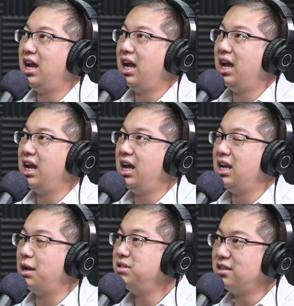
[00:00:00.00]

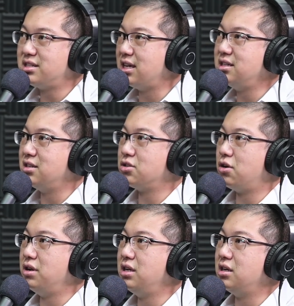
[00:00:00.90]
And I'm synthesizing the
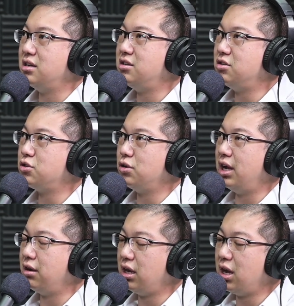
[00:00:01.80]
story here so that
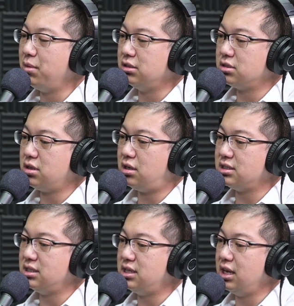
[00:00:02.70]
I can come back to
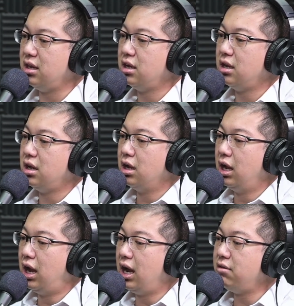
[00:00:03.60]
stocks, is that
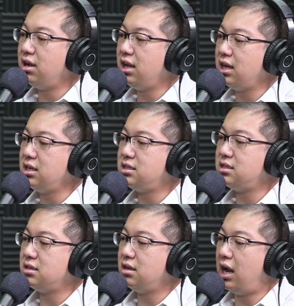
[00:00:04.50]
I
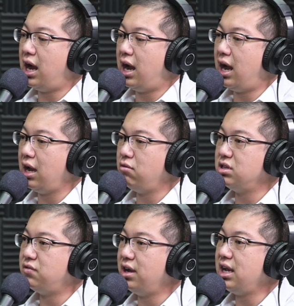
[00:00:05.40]
realized I
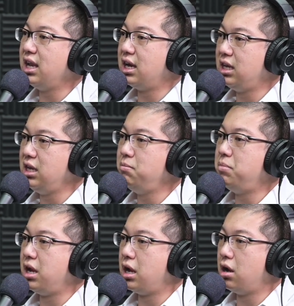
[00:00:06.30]
was very lucky
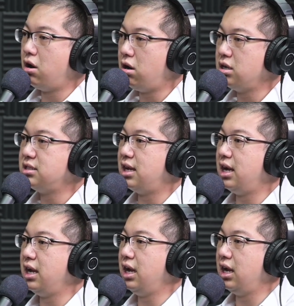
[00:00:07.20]
because
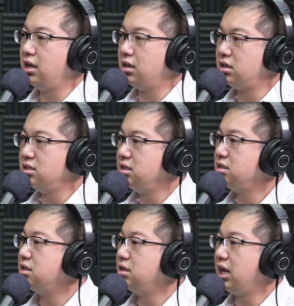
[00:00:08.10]
I had consistent